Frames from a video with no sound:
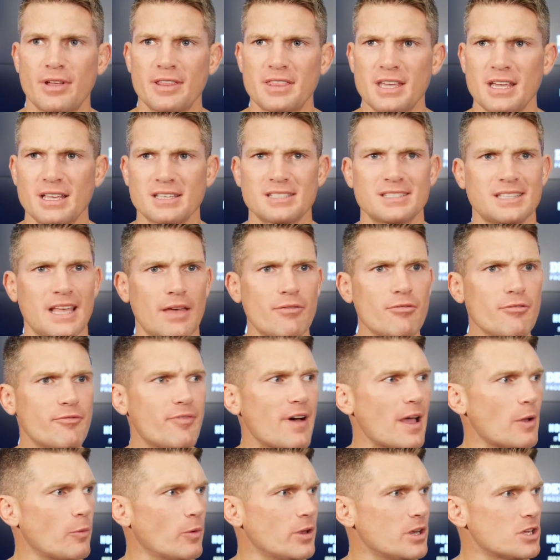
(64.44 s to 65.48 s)
I think seven
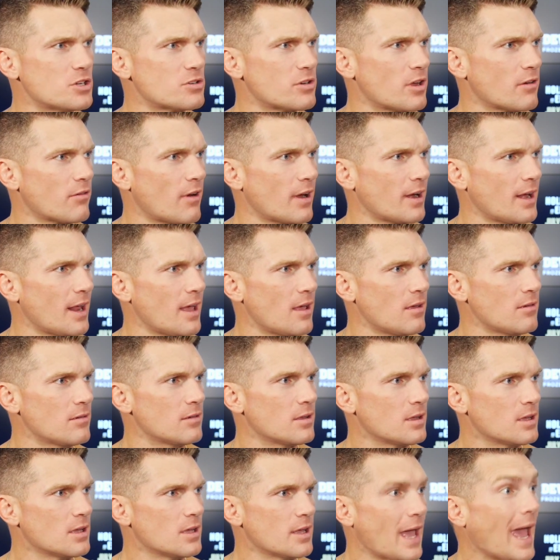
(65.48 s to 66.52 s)
fight winning streak right now,
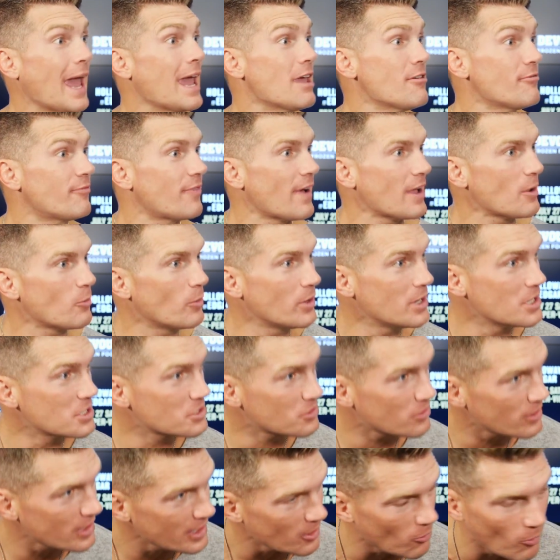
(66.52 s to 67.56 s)
eight fight winning
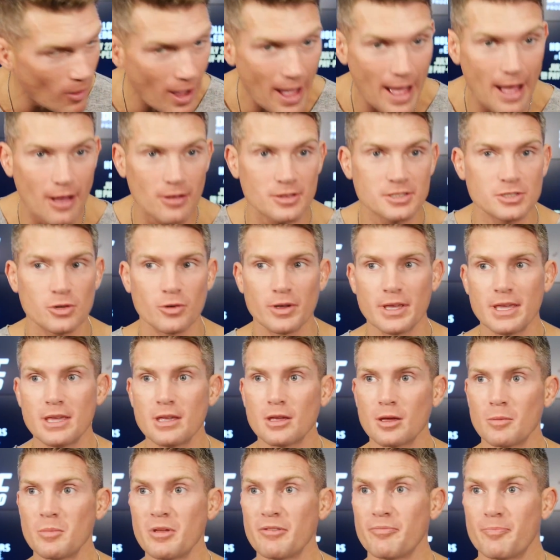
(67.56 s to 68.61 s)
streak. Wow, so he
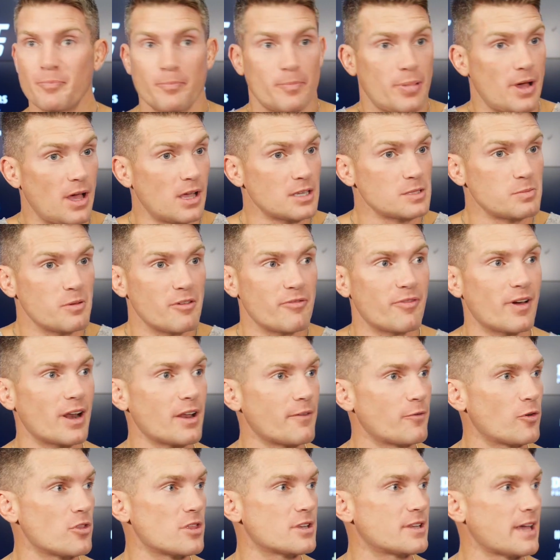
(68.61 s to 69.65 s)
could be possibly
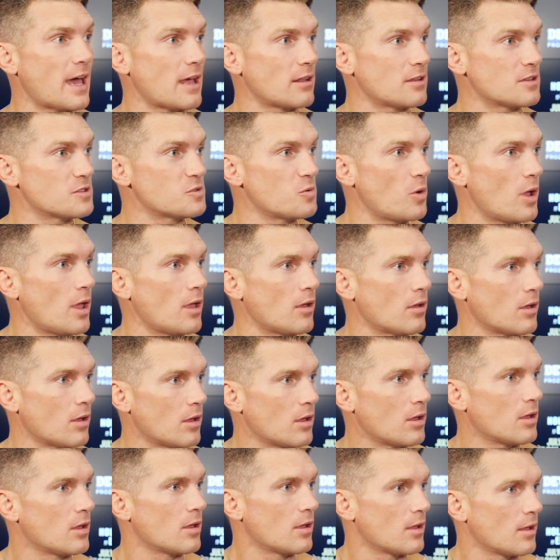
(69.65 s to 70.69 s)
fighting for the title as well.
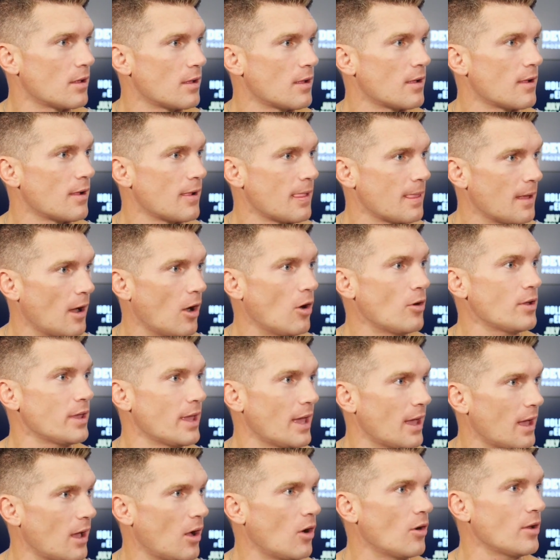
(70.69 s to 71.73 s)
Oh
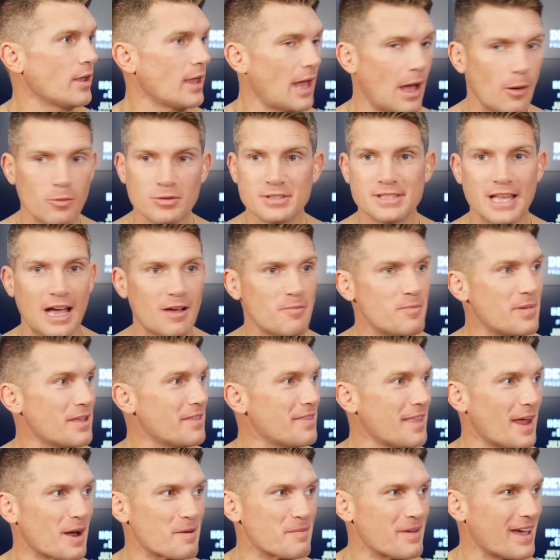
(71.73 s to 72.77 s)
yeah, oh yeah. I was, I've
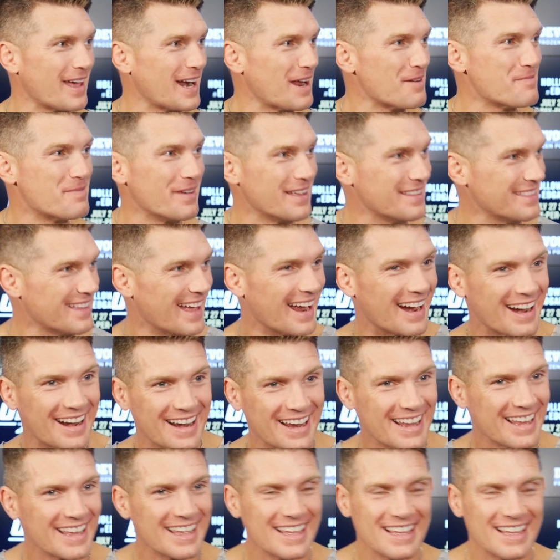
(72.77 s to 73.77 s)
been there, man. I've been there.